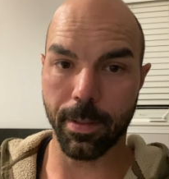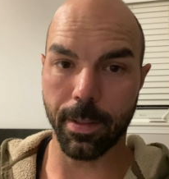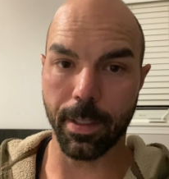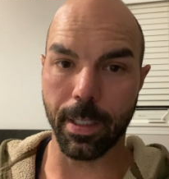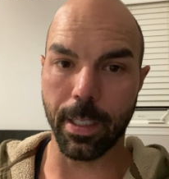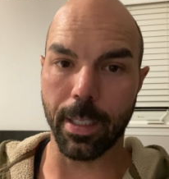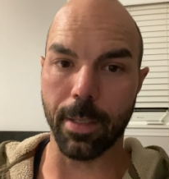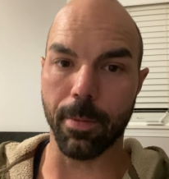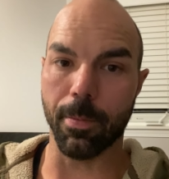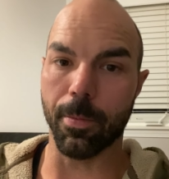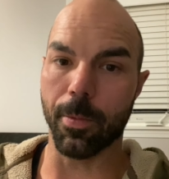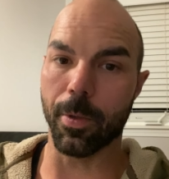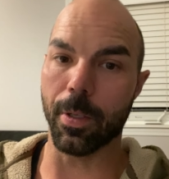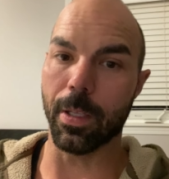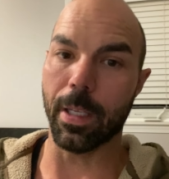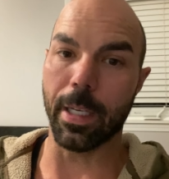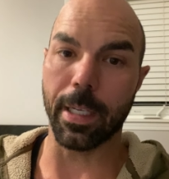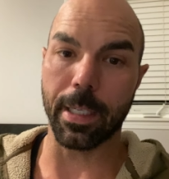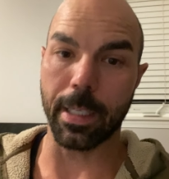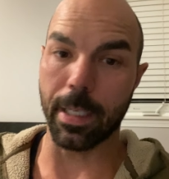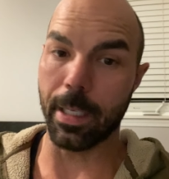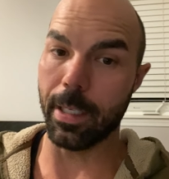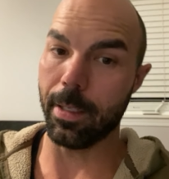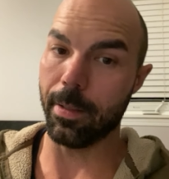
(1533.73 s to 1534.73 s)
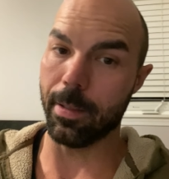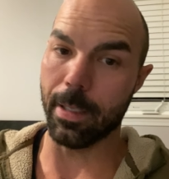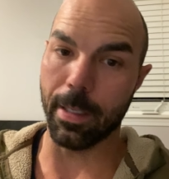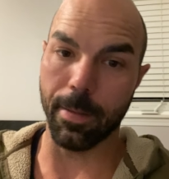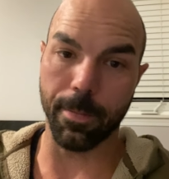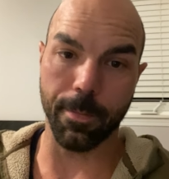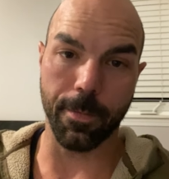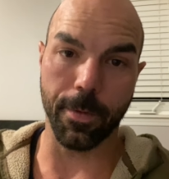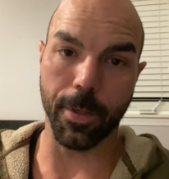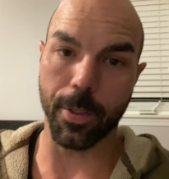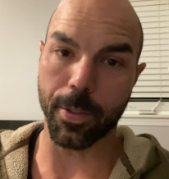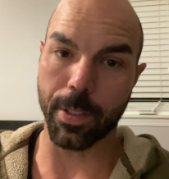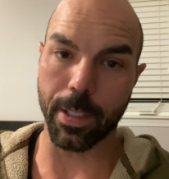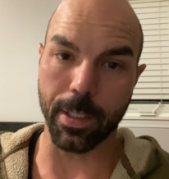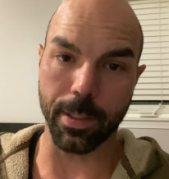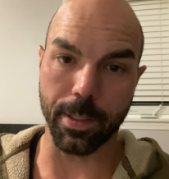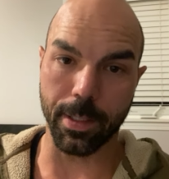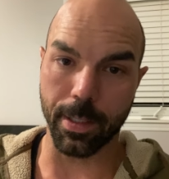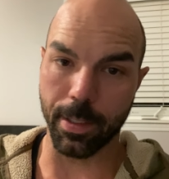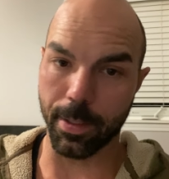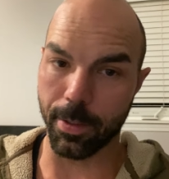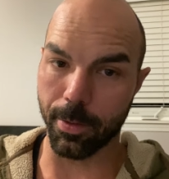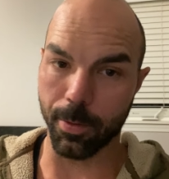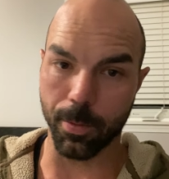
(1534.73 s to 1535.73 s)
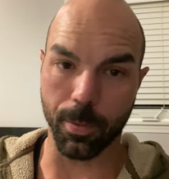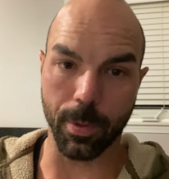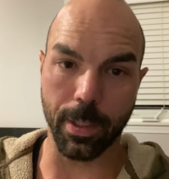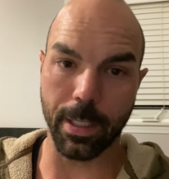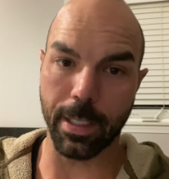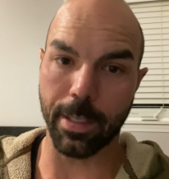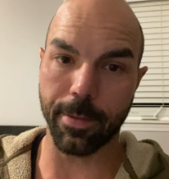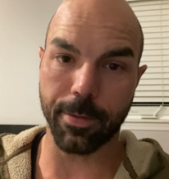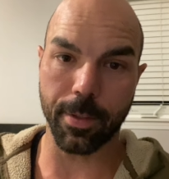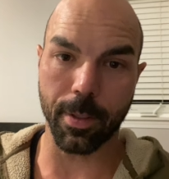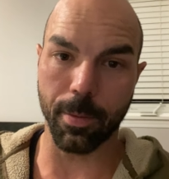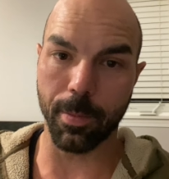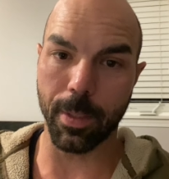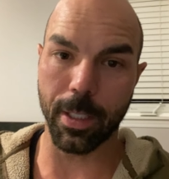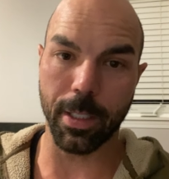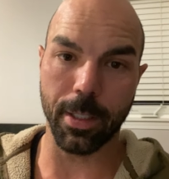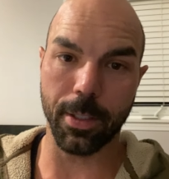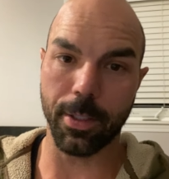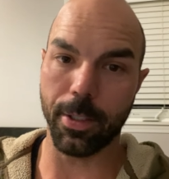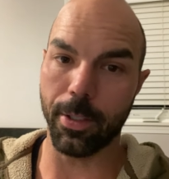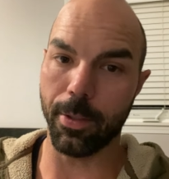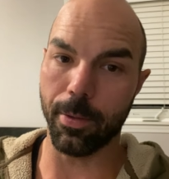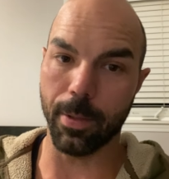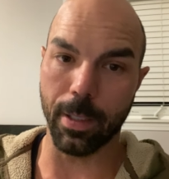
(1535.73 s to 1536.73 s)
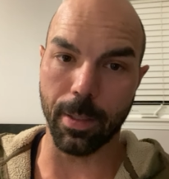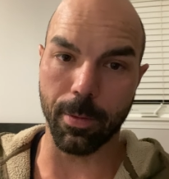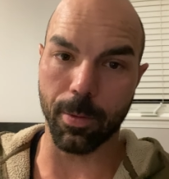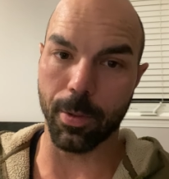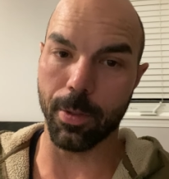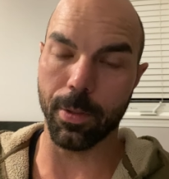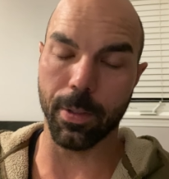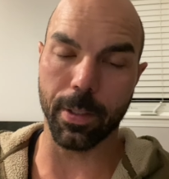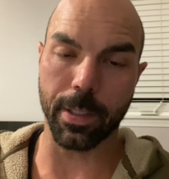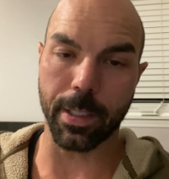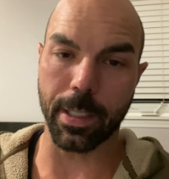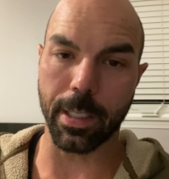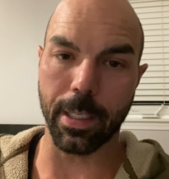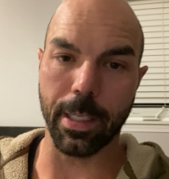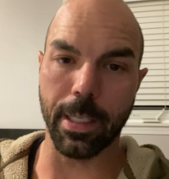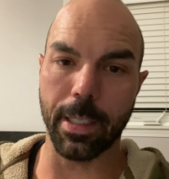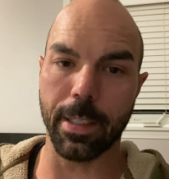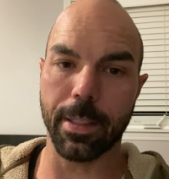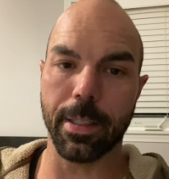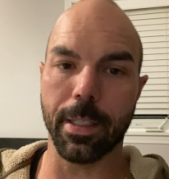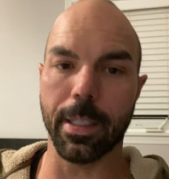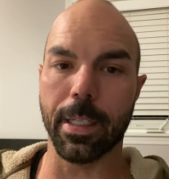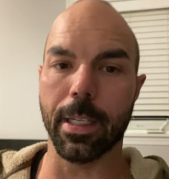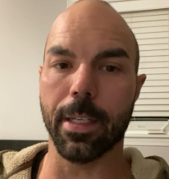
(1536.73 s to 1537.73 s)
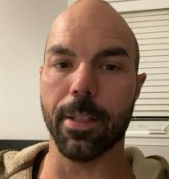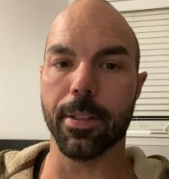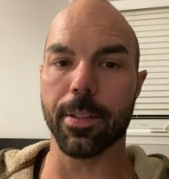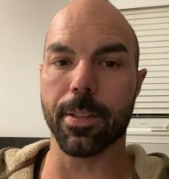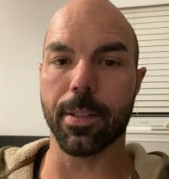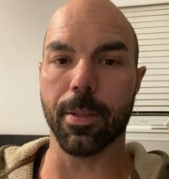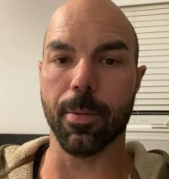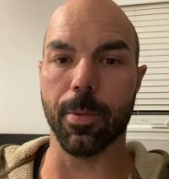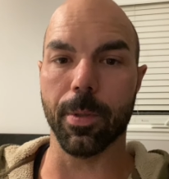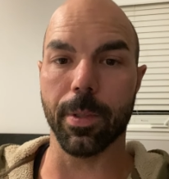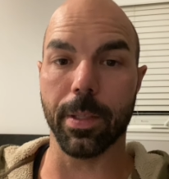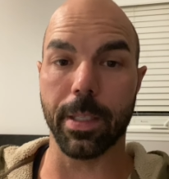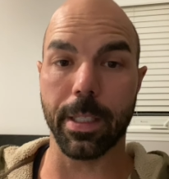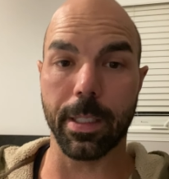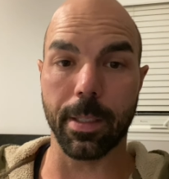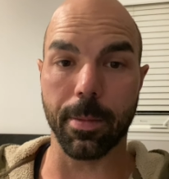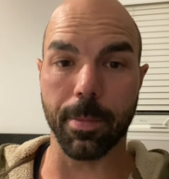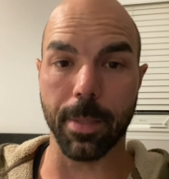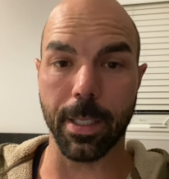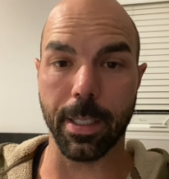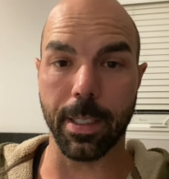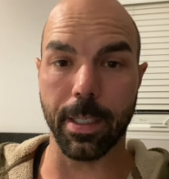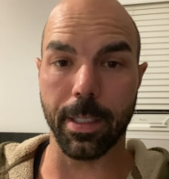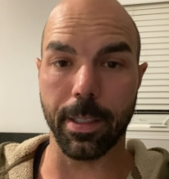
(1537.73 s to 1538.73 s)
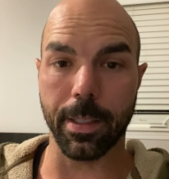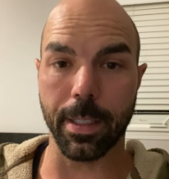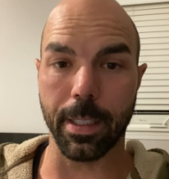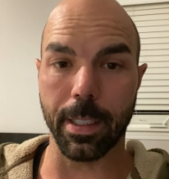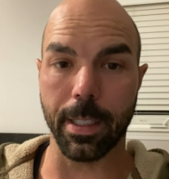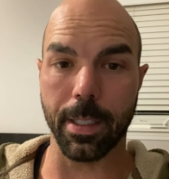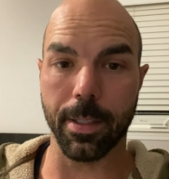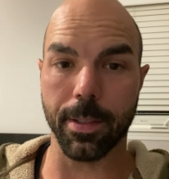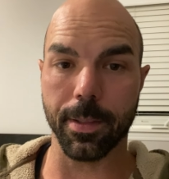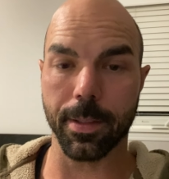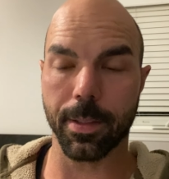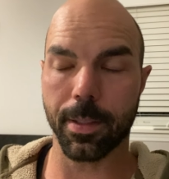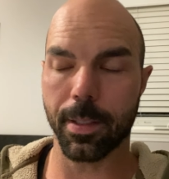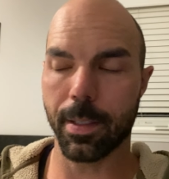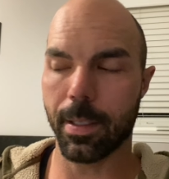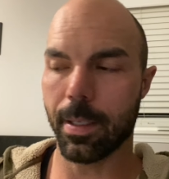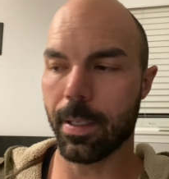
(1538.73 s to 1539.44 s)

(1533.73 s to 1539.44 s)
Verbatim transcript: And we're like, "Hey, I'm focused. This is what I've committed to. I won't look at anything else. I won't think about anything else."